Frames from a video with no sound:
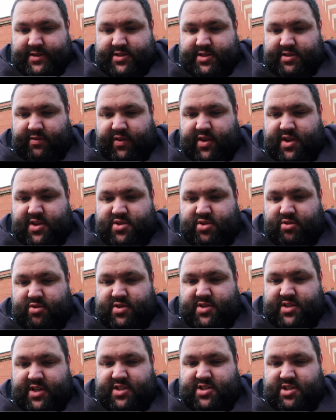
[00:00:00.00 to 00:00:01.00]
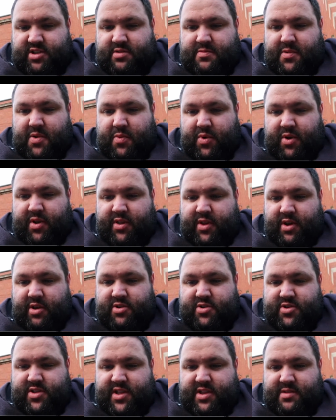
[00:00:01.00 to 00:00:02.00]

So fingers crossed that's going to be one of those.